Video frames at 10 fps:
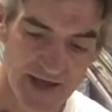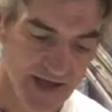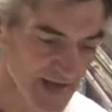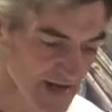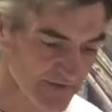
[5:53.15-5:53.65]

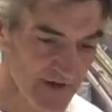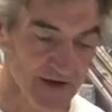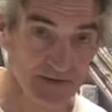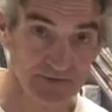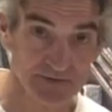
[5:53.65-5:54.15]
And I've got
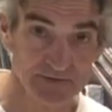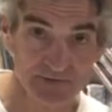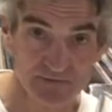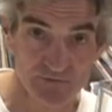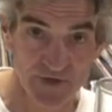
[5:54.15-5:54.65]
a
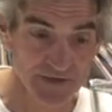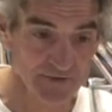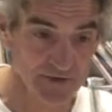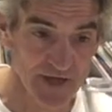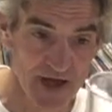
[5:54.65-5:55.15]
regular
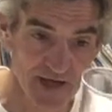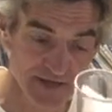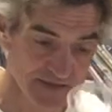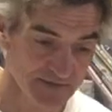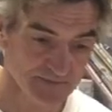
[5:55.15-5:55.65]

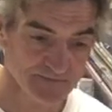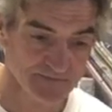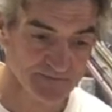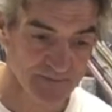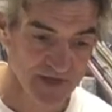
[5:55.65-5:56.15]
glass,
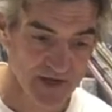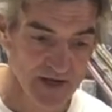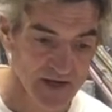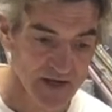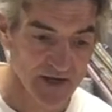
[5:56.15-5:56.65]

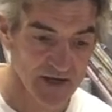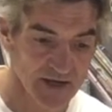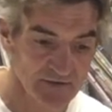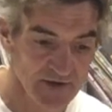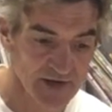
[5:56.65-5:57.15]
and
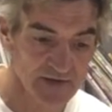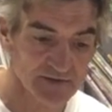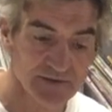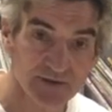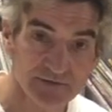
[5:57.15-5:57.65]
I've got a
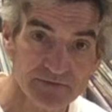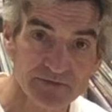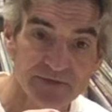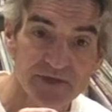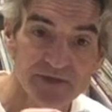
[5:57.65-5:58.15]
little
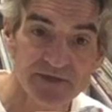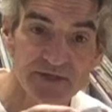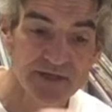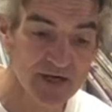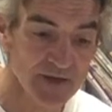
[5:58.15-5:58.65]

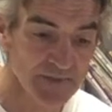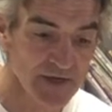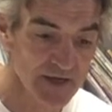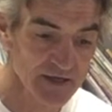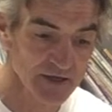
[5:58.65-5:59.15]
teacup
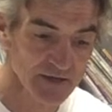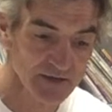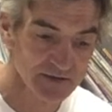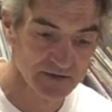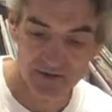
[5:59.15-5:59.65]
candle.
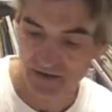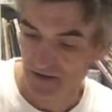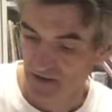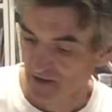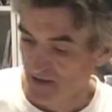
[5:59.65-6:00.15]

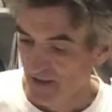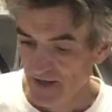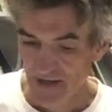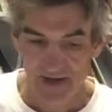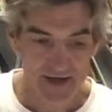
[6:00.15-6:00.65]

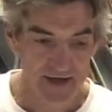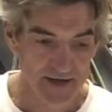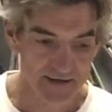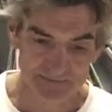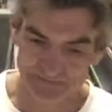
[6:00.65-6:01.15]

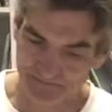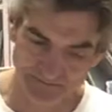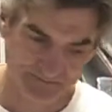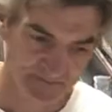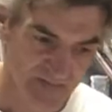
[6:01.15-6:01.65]
And
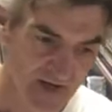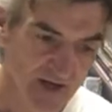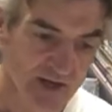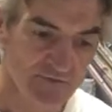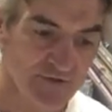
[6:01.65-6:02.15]

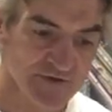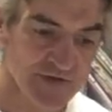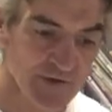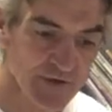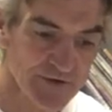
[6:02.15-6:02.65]
first thing
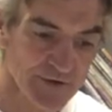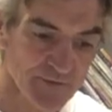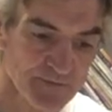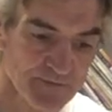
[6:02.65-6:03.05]
I'm going to do